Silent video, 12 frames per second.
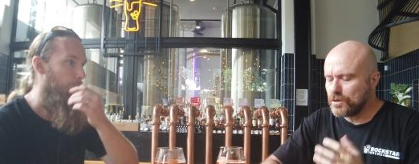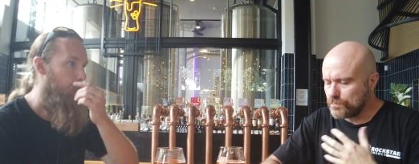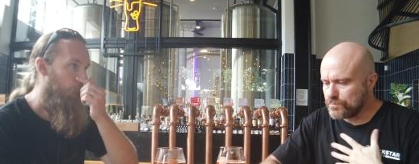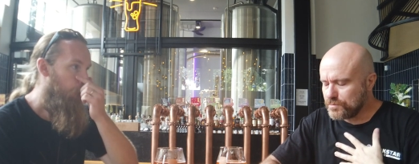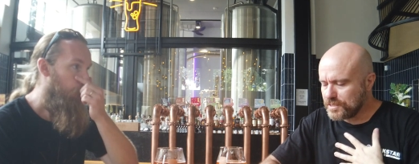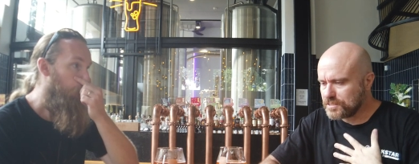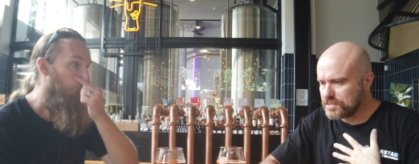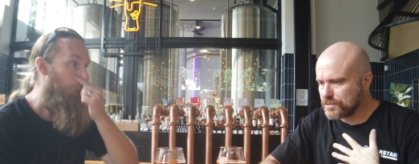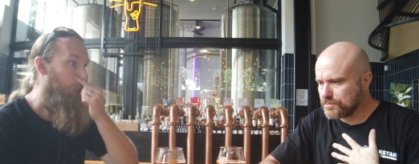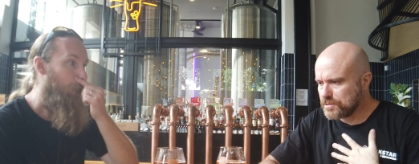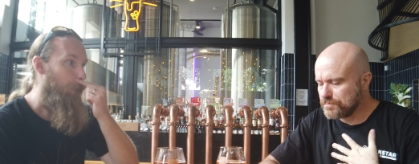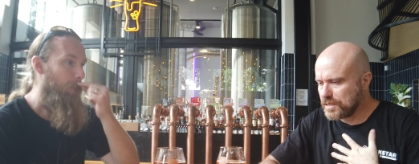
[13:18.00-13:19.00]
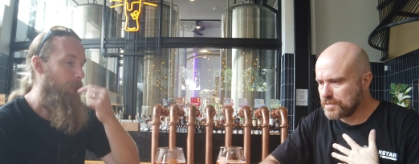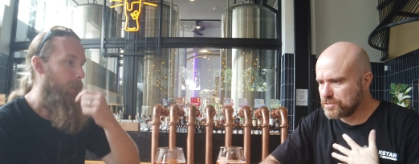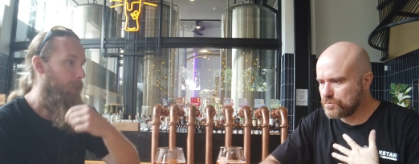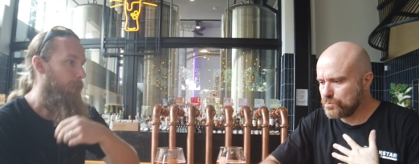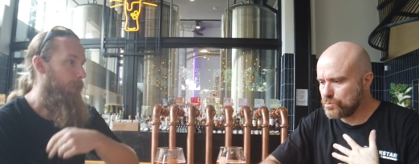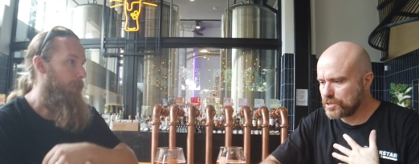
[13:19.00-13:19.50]
Speaker 1: not necessarily
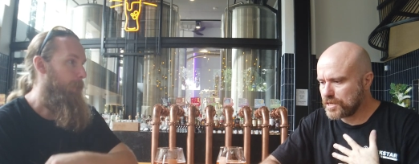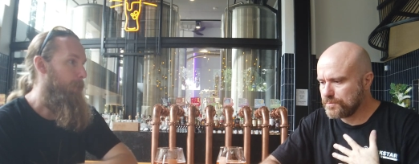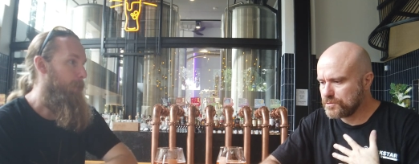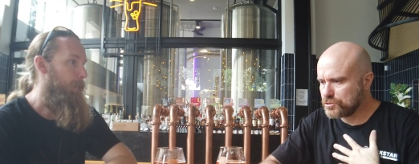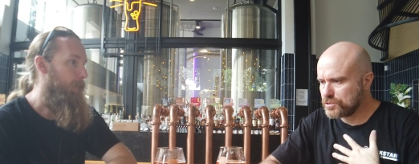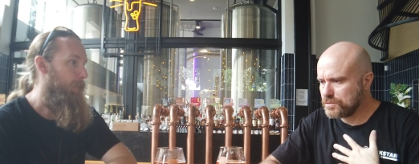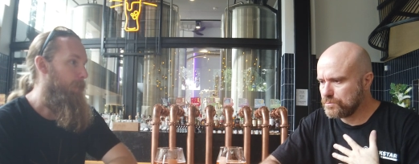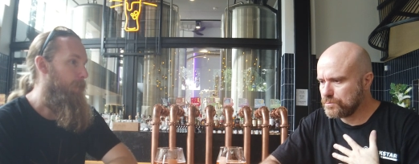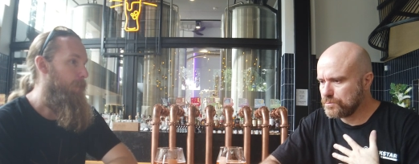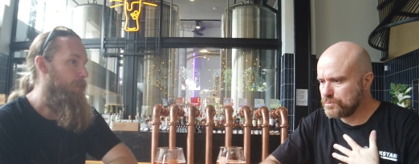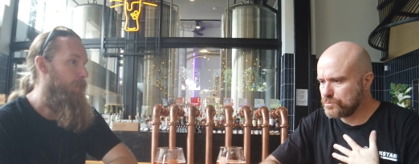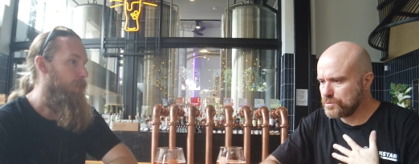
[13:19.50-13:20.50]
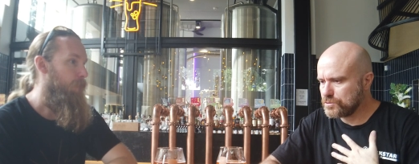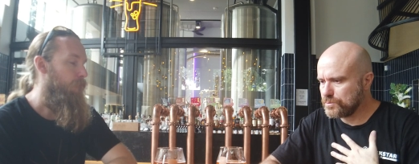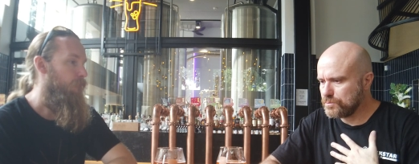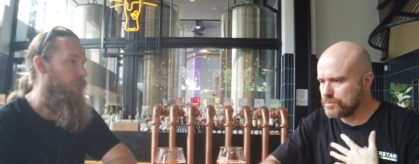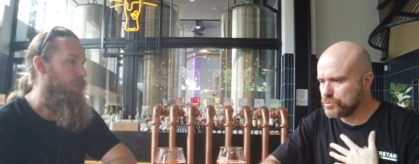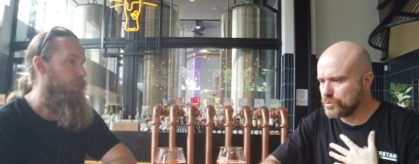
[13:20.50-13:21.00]
related to water chemistry, was
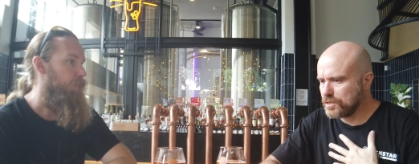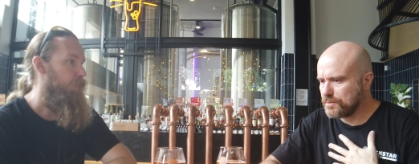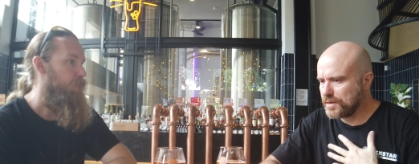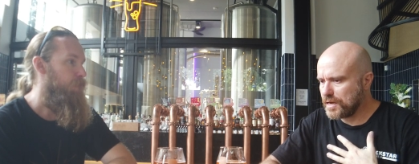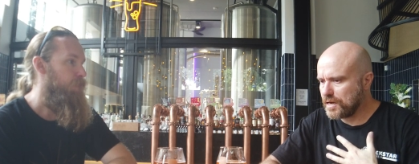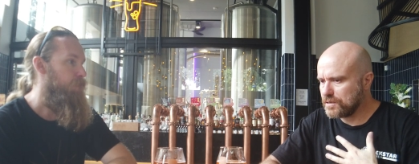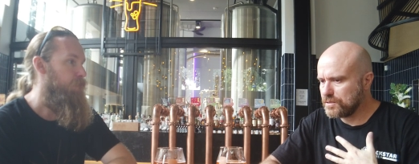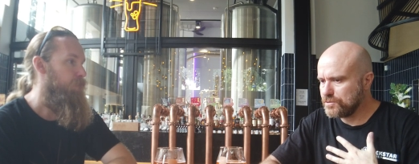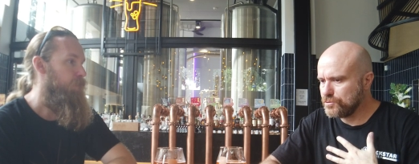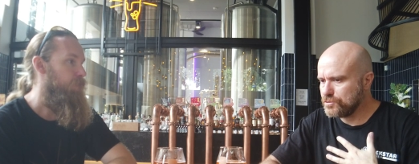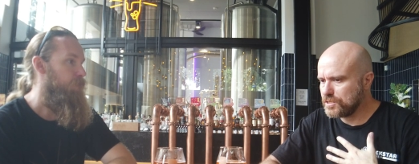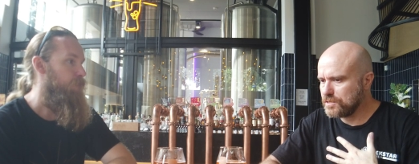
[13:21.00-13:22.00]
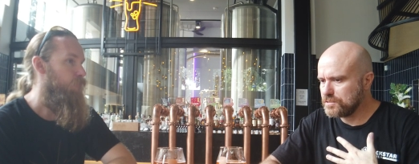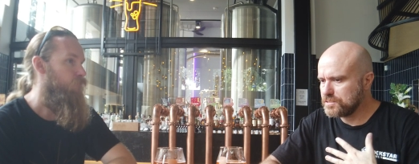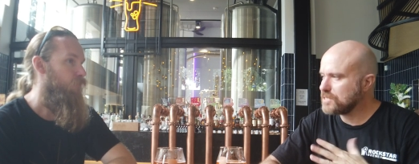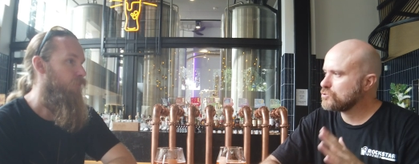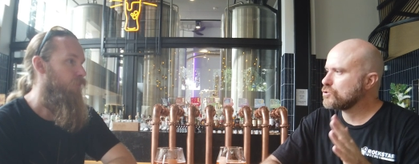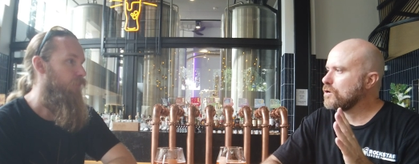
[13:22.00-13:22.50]
we were talking about using
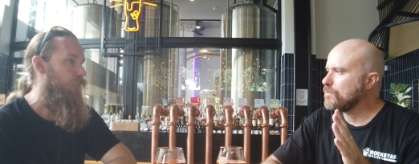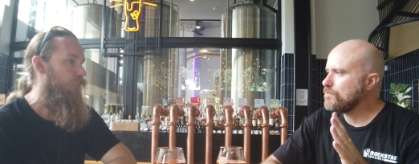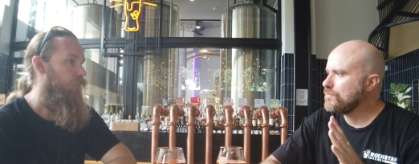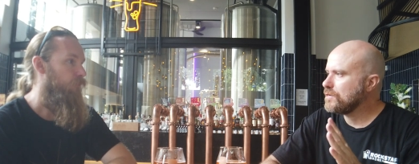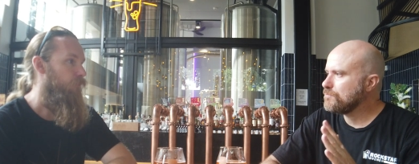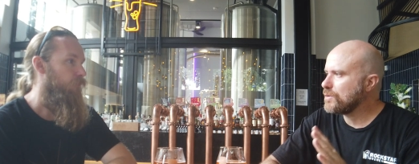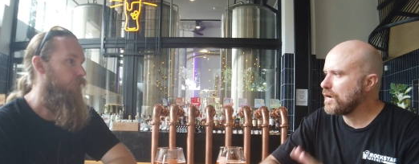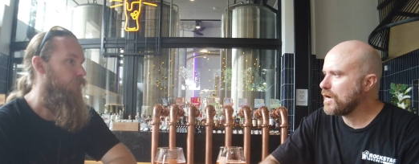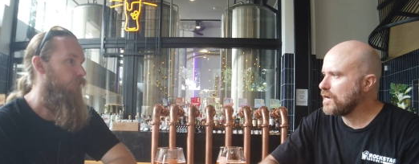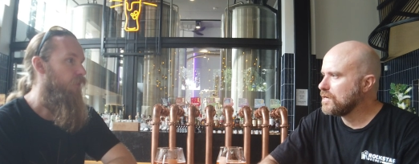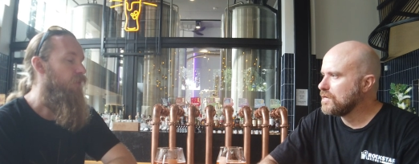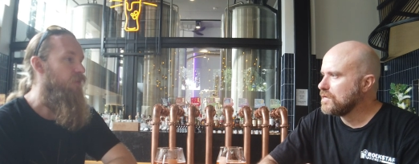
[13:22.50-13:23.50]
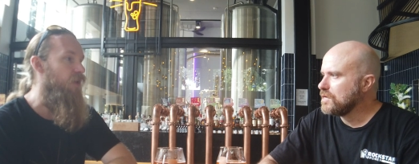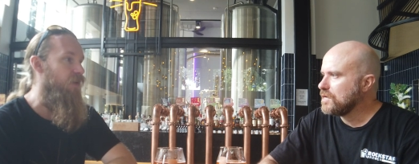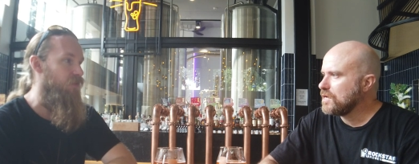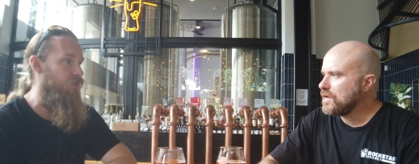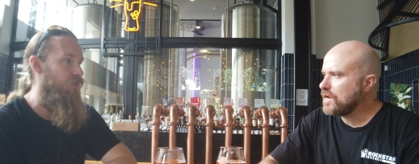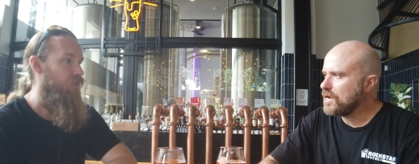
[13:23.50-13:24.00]
TetraHop in part.
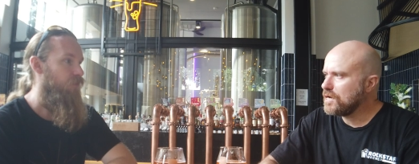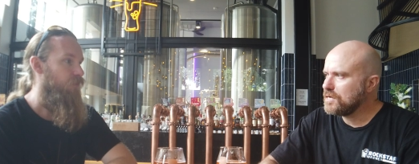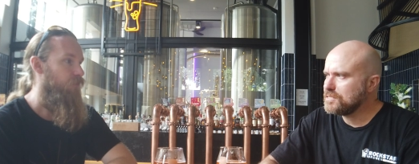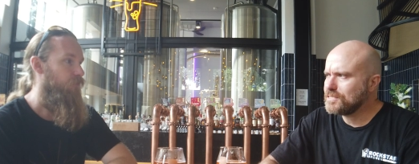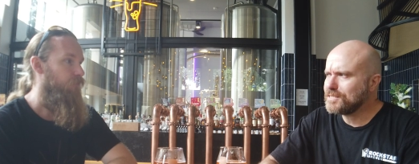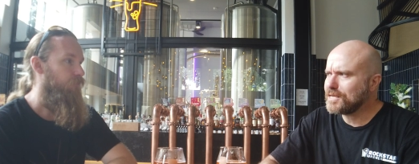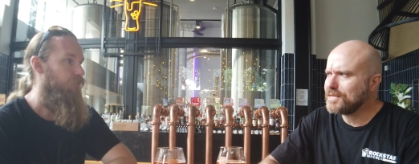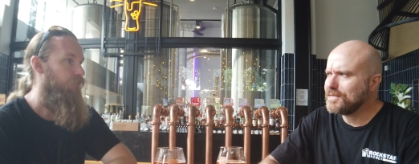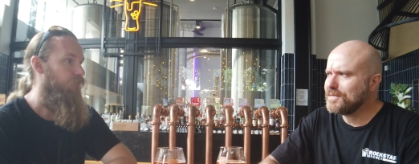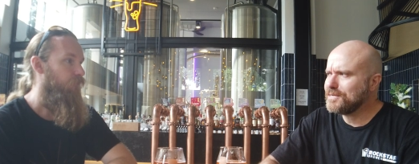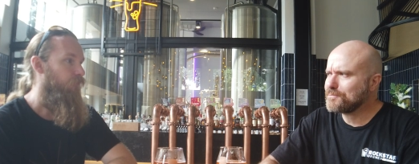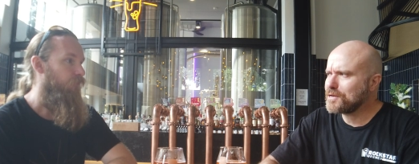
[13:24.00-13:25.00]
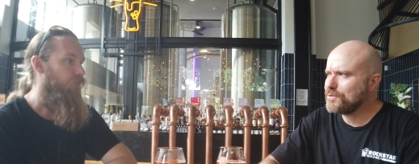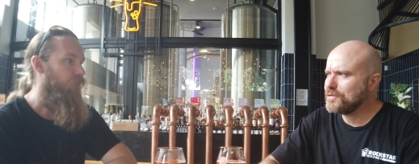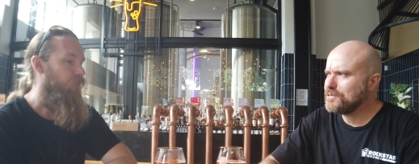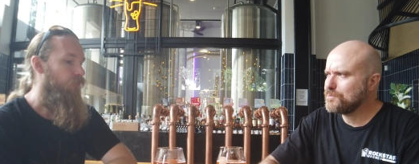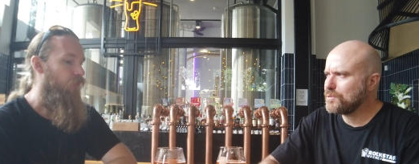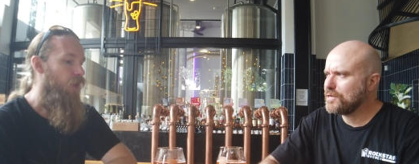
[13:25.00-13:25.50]
Speaker 2: Yes. Uh,
Speaker 1: did that end up
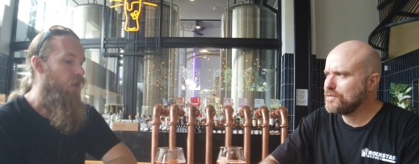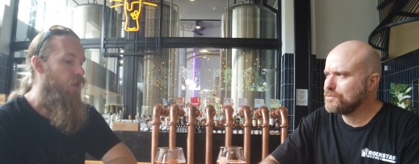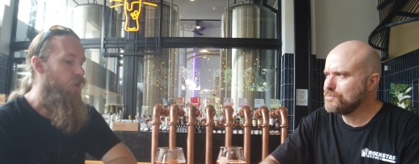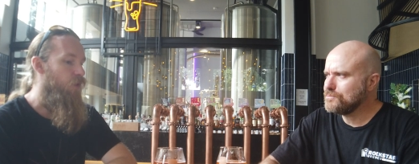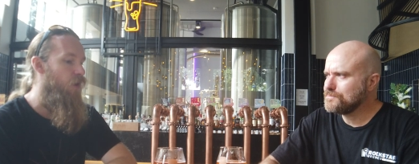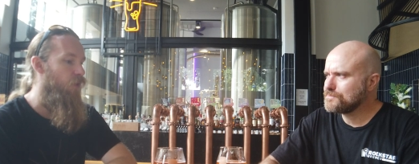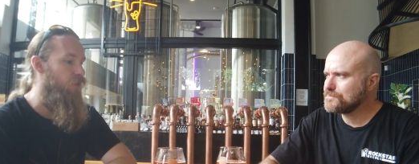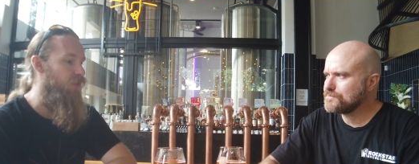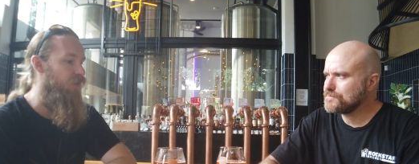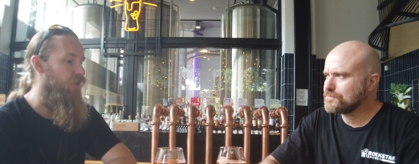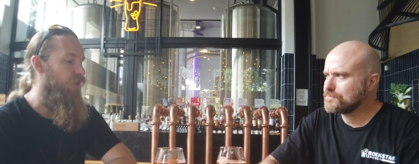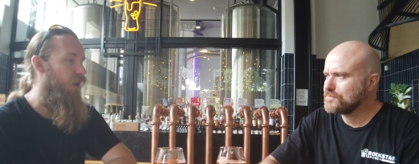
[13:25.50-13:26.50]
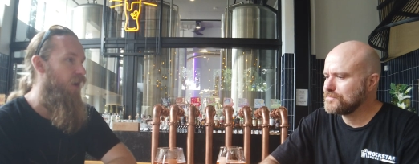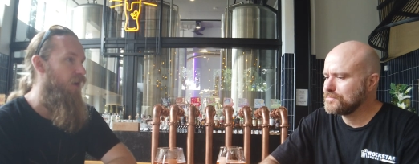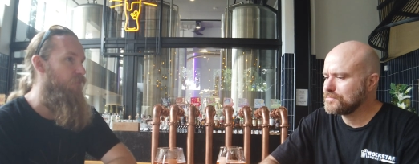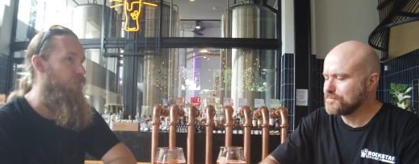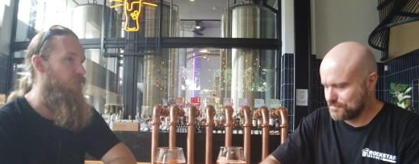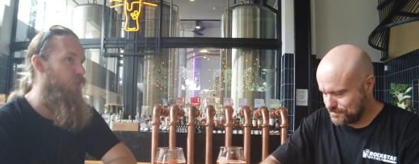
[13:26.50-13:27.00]
coming into play at all?
Speaker 2: No, it didn't.
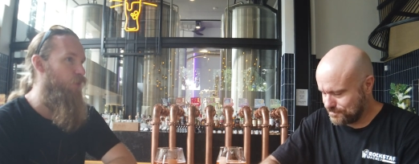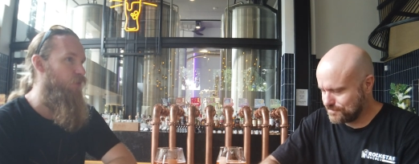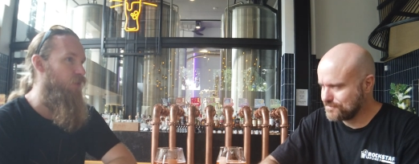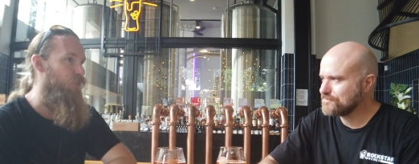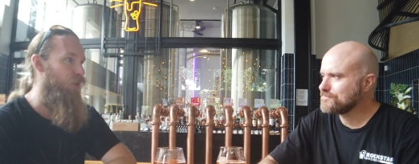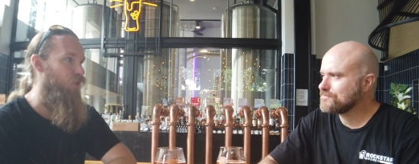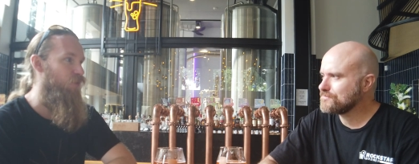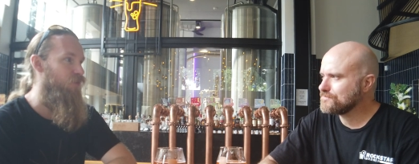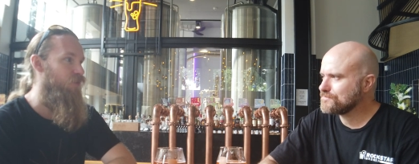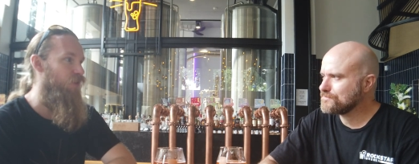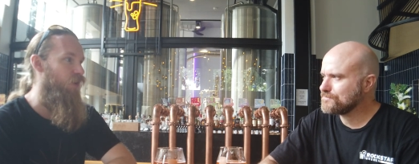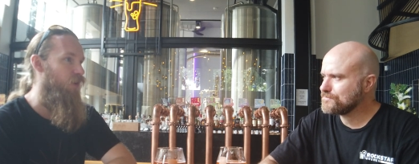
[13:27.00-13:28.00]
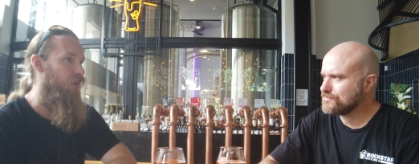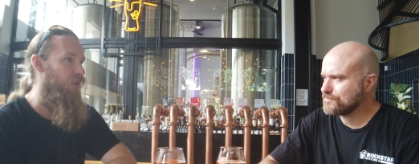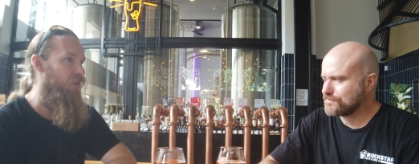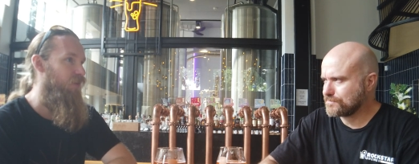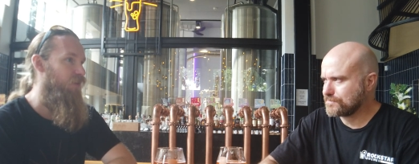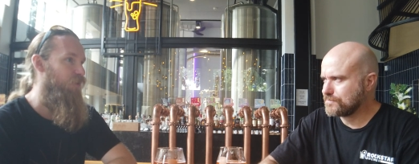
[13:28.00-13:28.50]
Um, mostly because
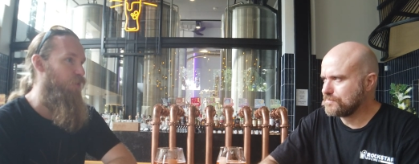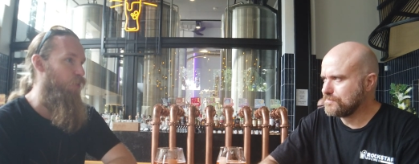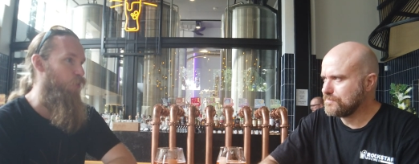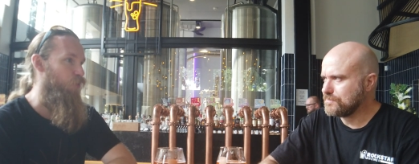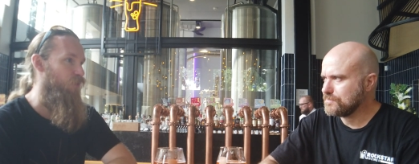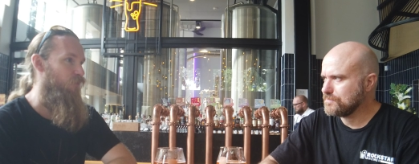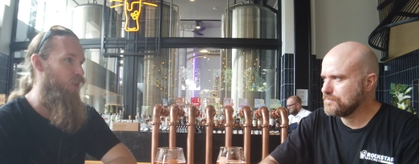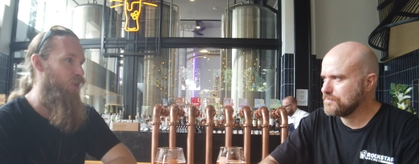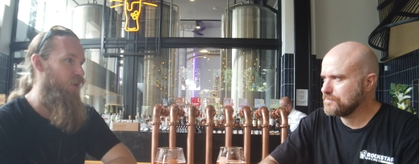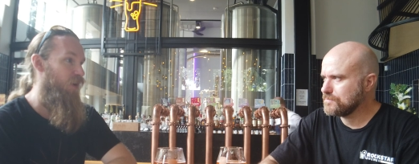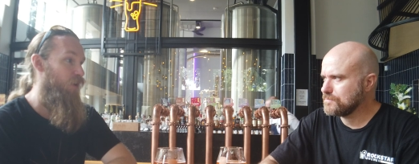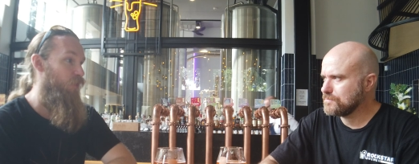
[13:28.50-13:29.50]
I couldn't find